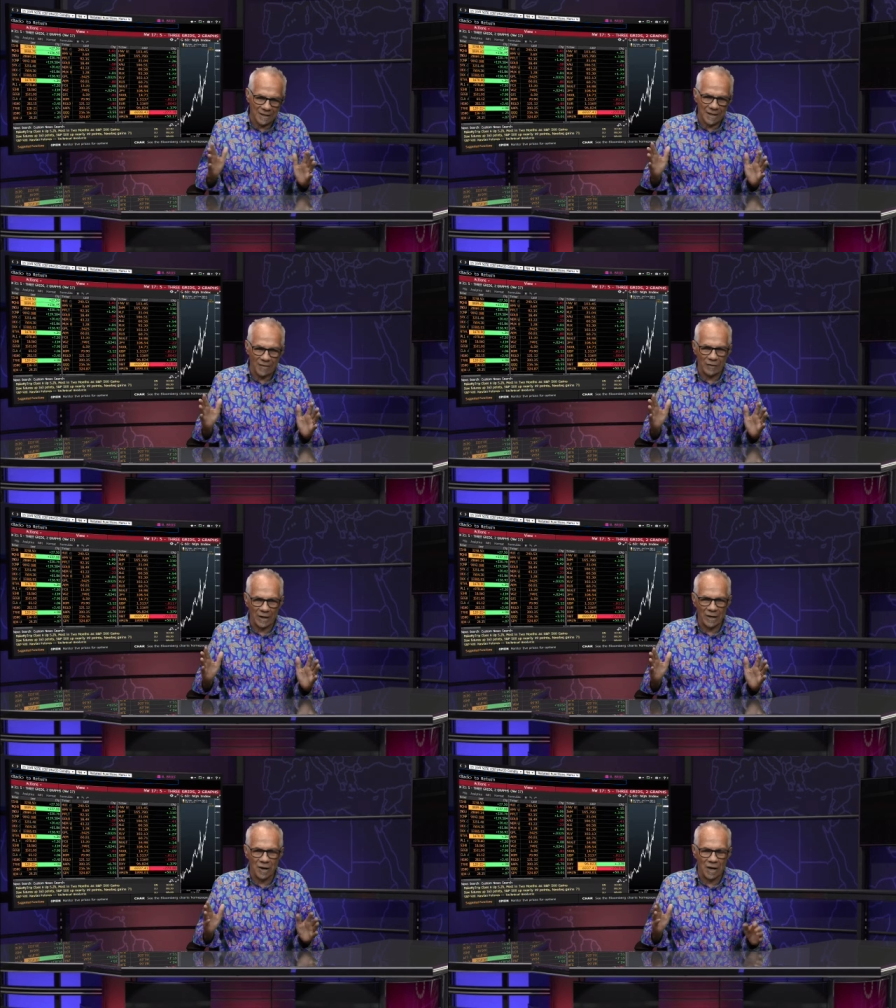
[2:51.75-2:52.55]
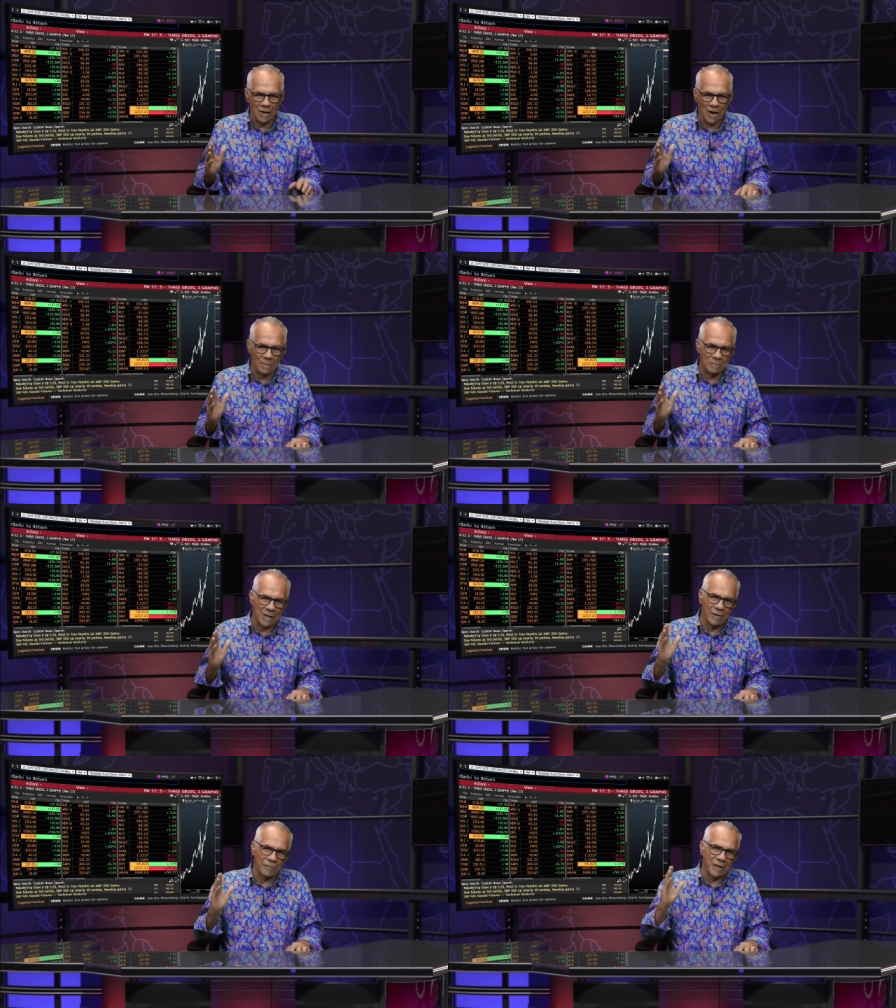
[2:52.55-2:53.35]
TFNN.com.
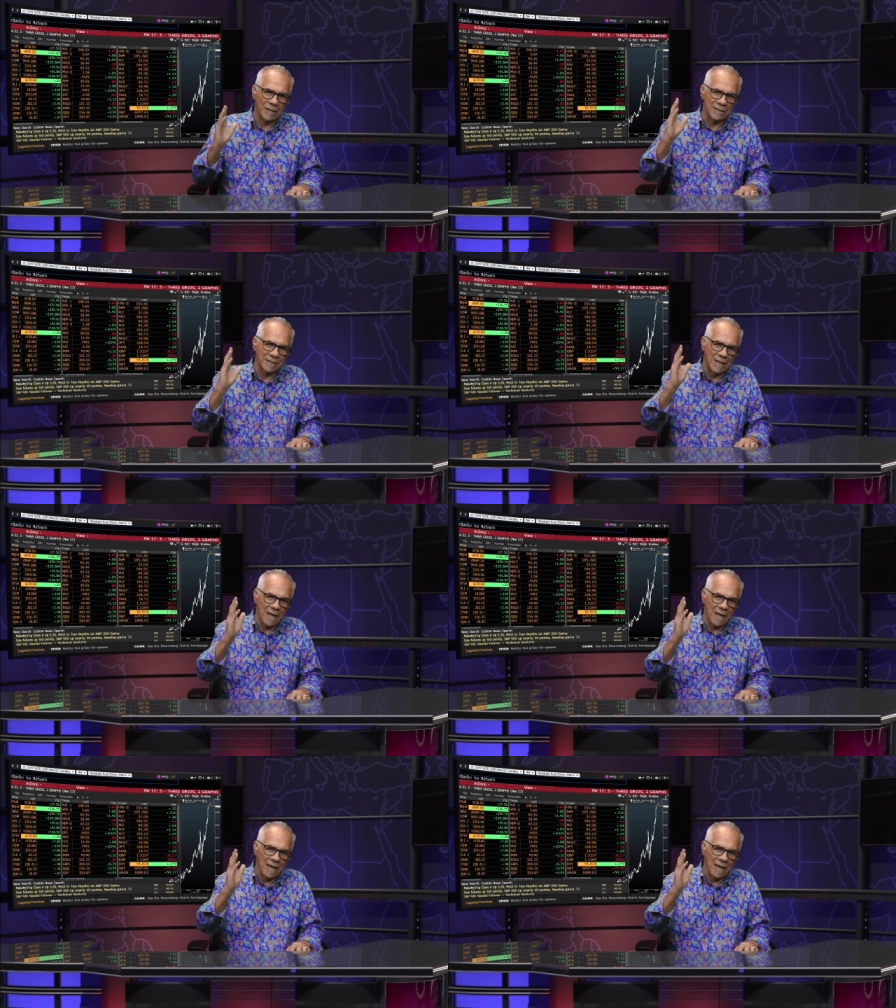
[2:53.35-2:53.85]
Tell your friends.